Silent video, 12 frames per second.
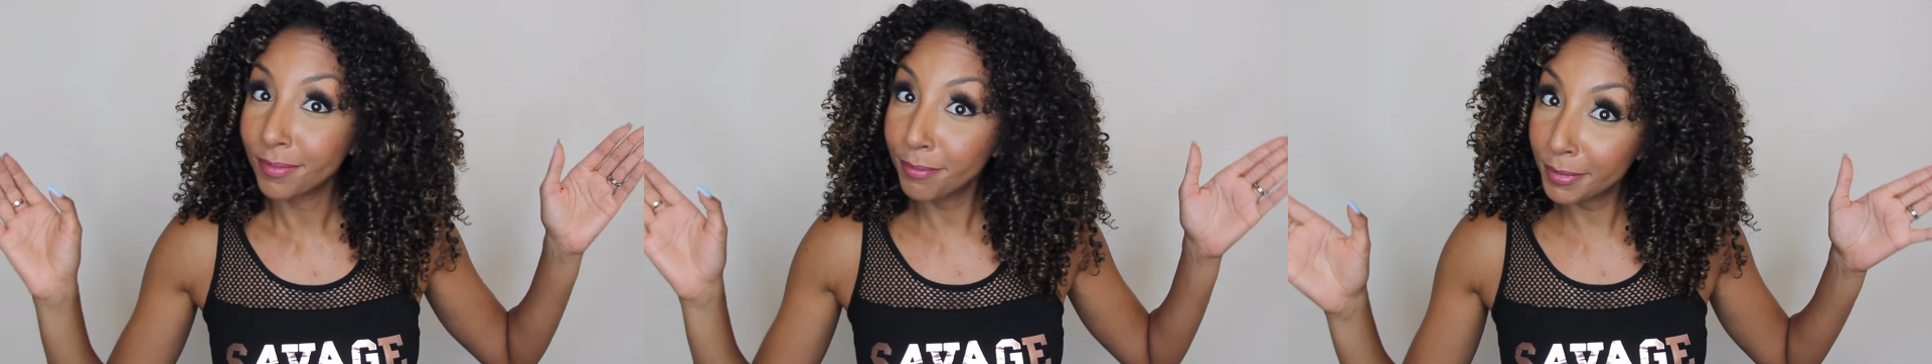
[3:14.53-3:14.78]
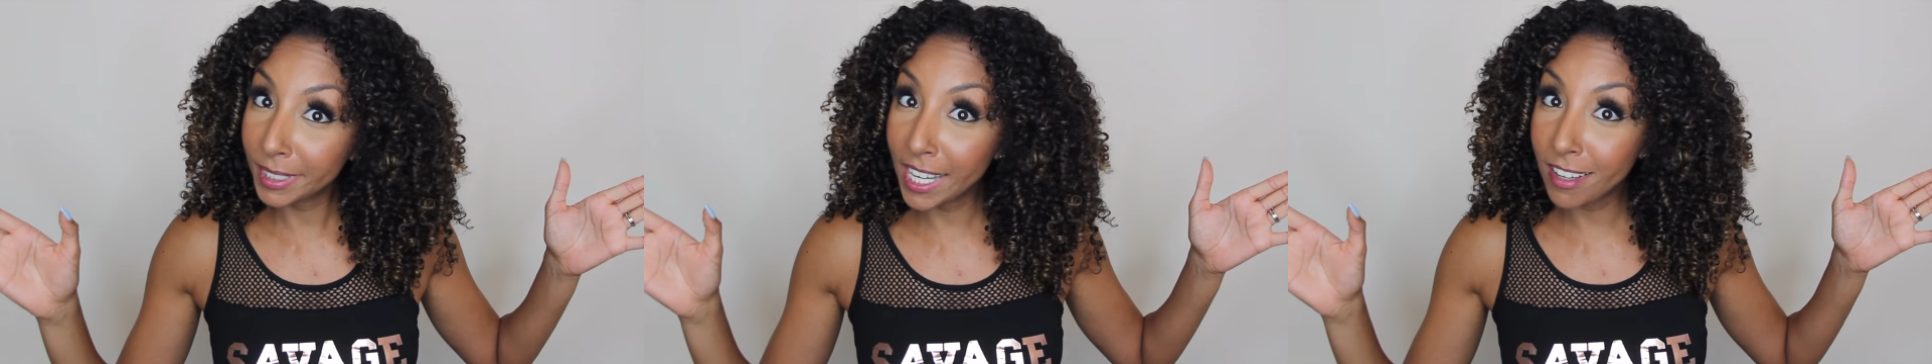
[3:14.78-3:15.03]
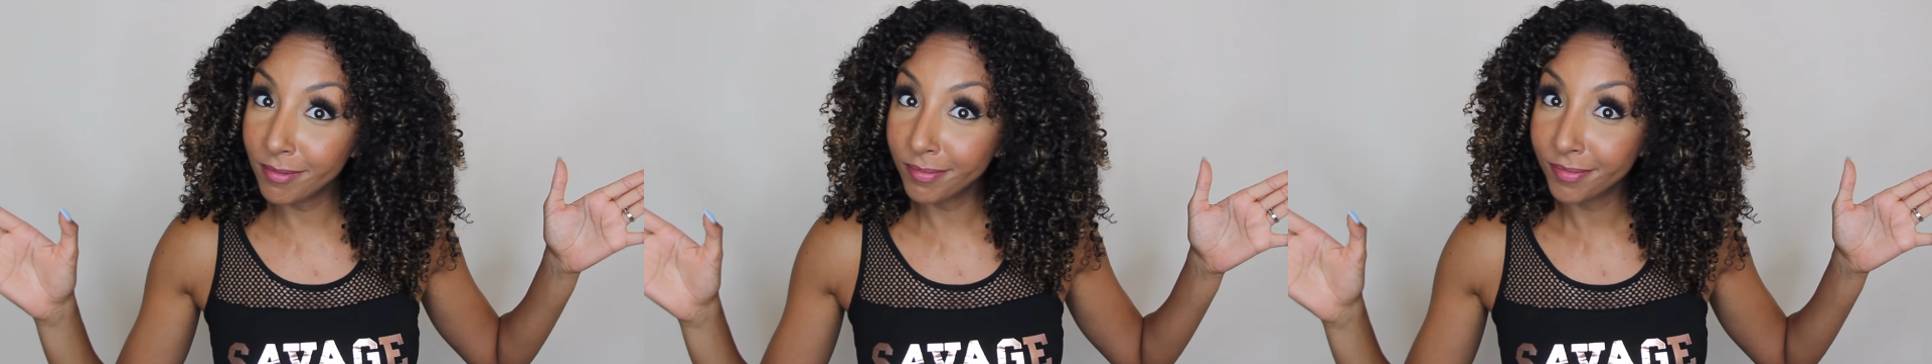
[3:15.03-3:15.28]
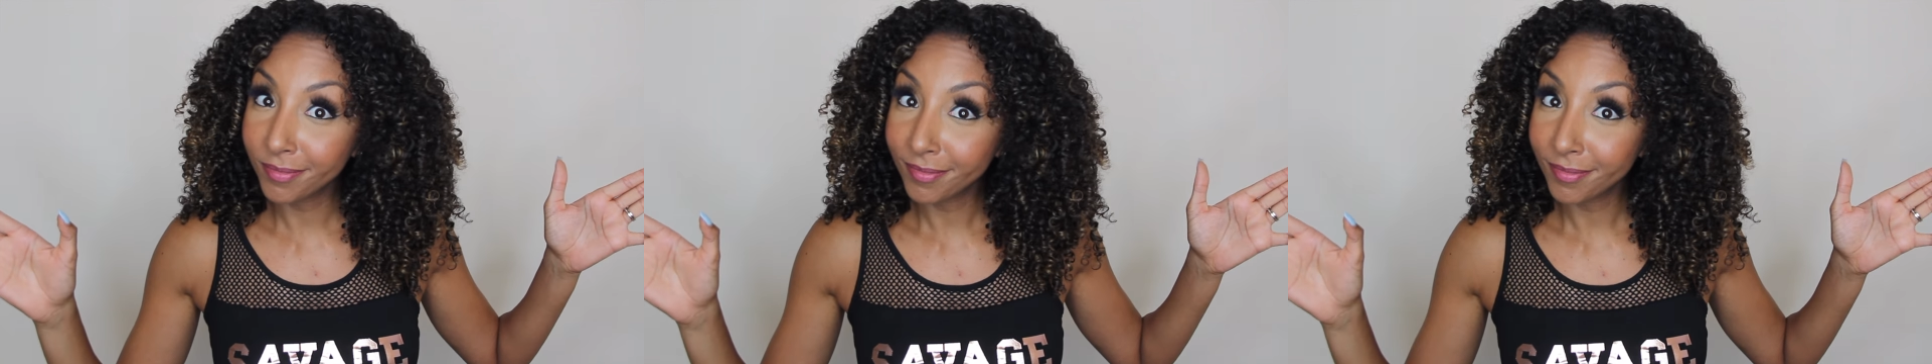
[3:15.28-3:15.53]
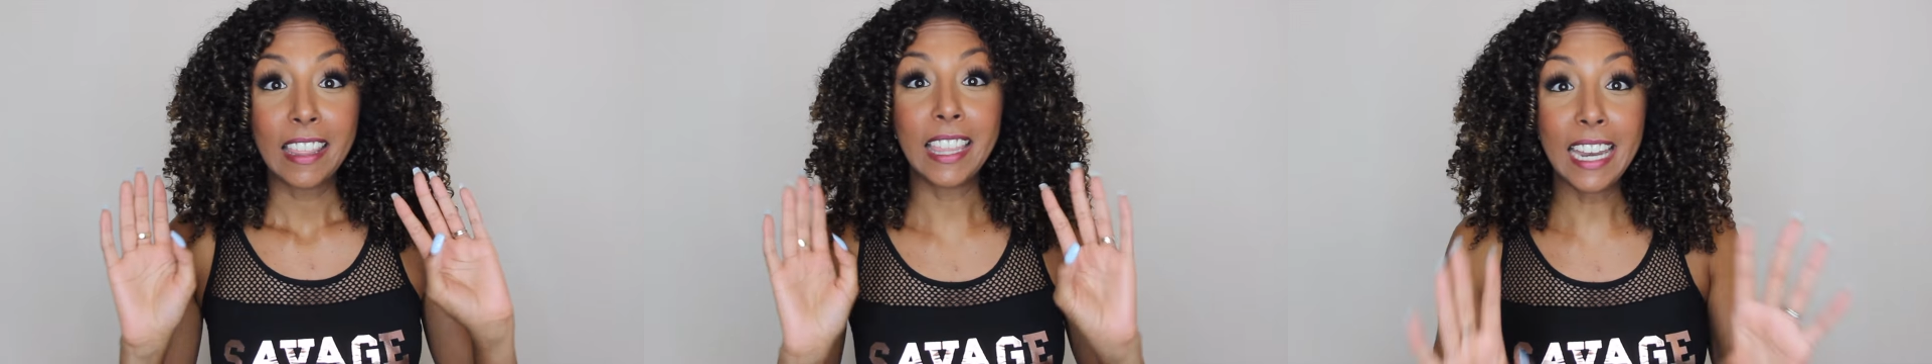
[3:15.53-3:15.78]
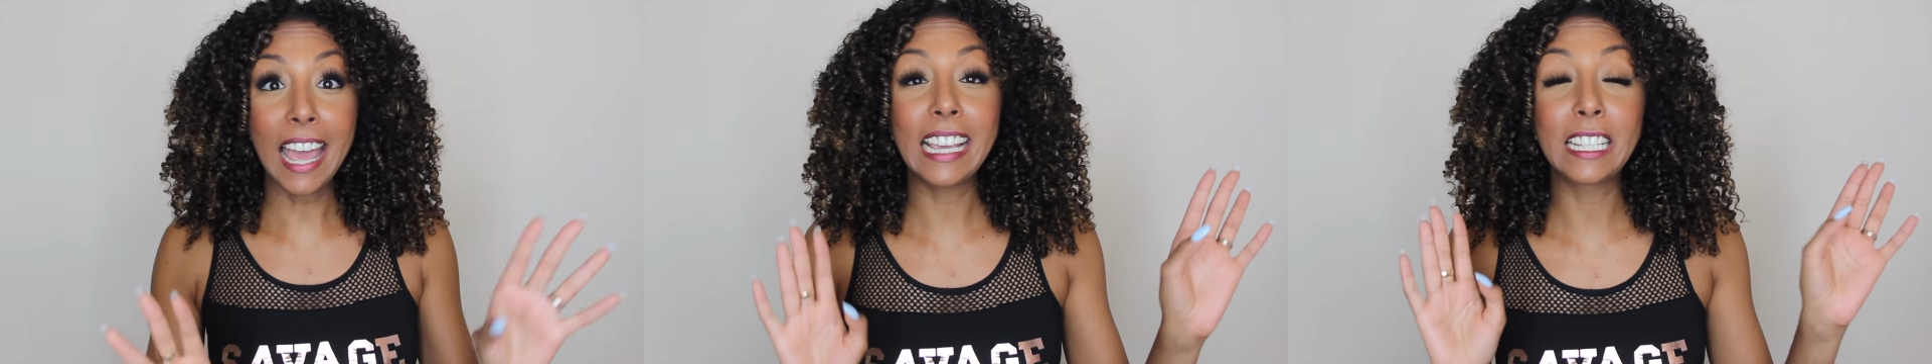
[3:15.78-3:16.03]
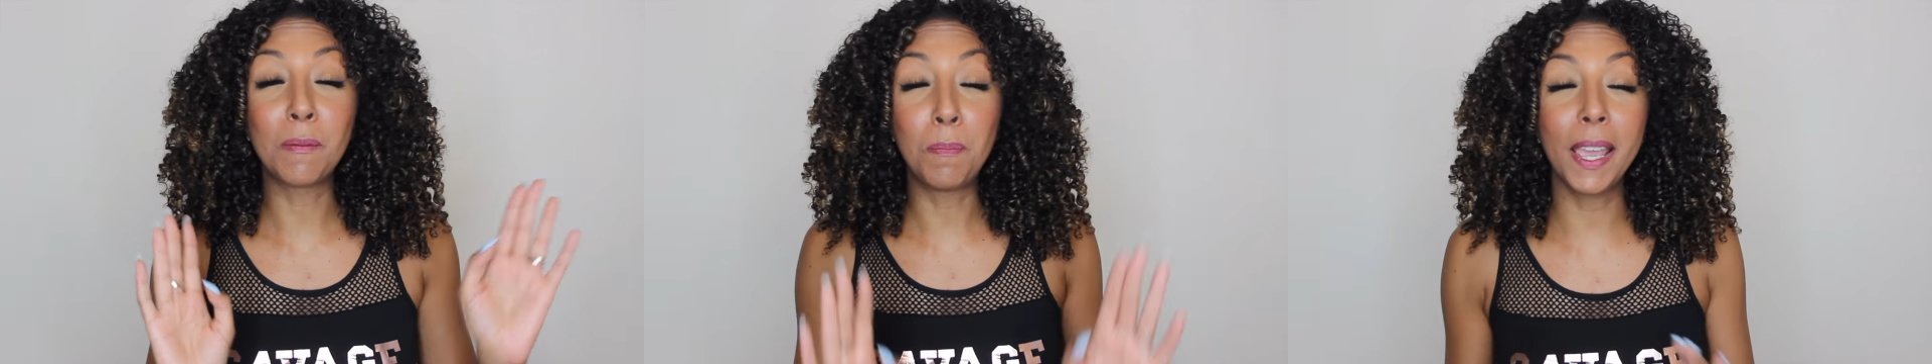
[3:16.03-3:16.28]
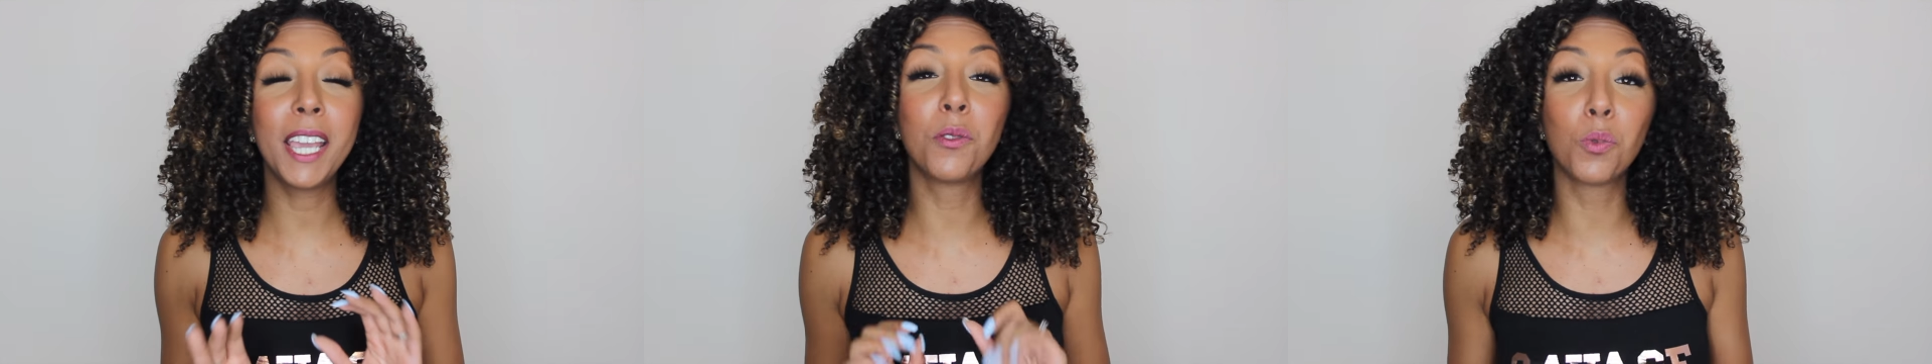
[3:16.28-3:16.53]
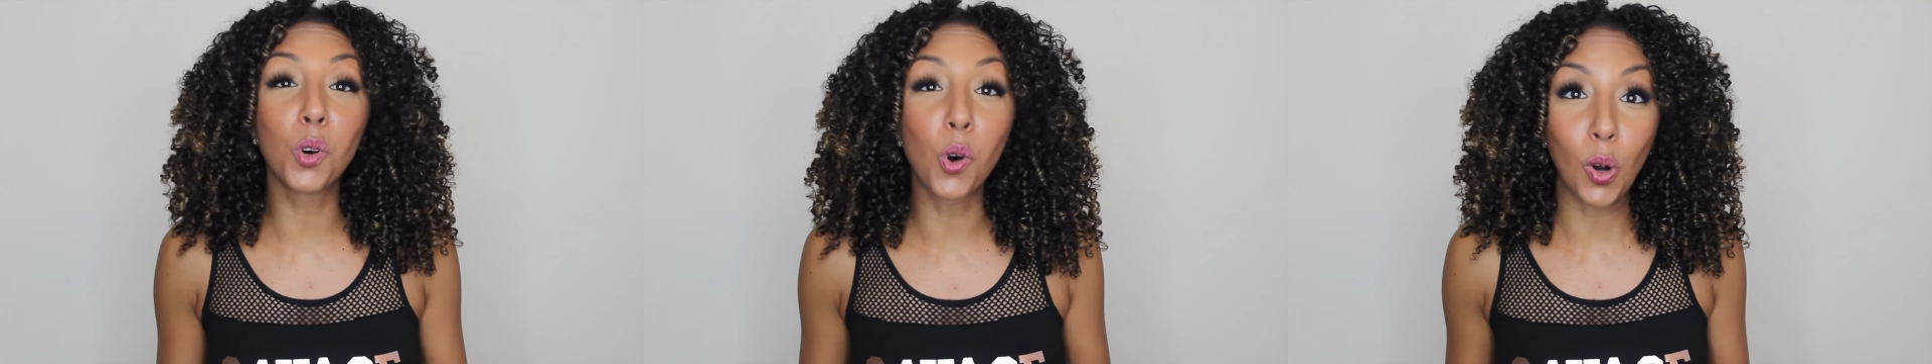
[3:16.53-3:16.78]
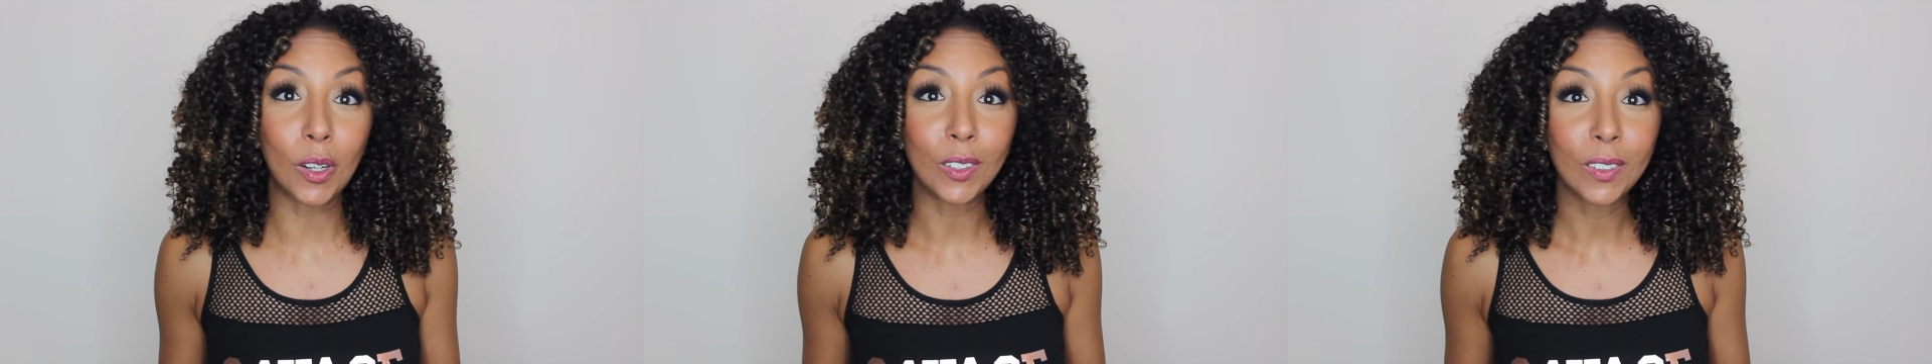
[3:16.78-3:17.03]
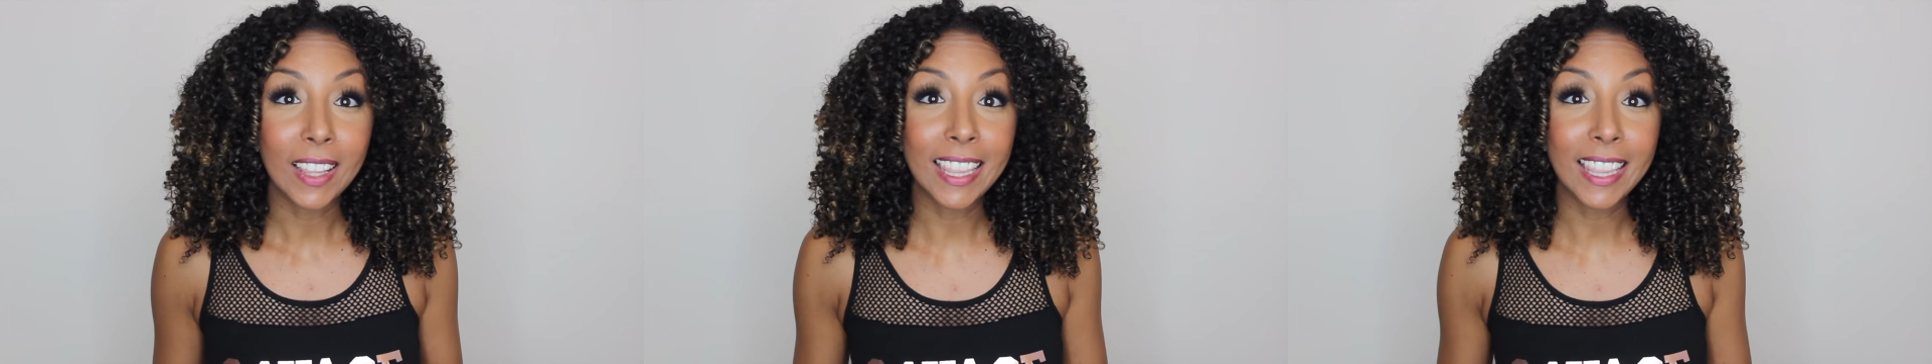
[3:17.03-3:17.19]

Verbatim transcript: Okay? The next big rule